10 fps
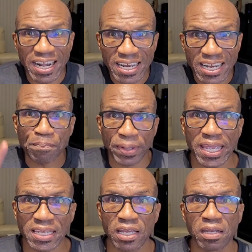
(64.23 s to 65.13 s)
honest
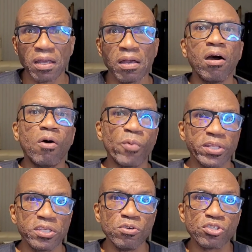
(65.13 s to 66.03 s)
opinion on
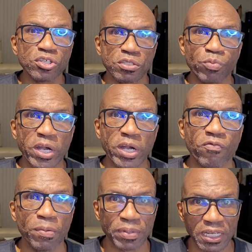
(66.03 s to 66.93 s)
whether you should switch
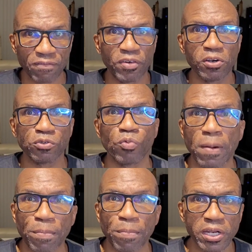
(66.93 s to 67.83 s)
from ClickFunnels
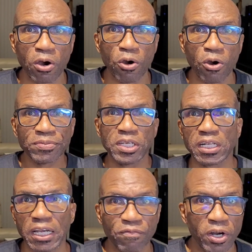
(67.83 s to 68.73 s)
one point oh
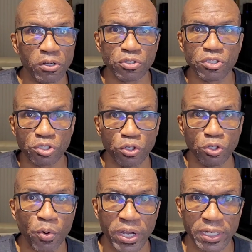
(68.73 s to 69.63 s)
to ClickFunnels
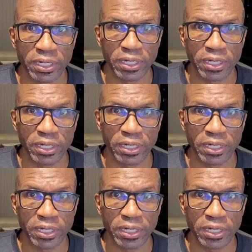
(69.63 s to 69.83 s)
two point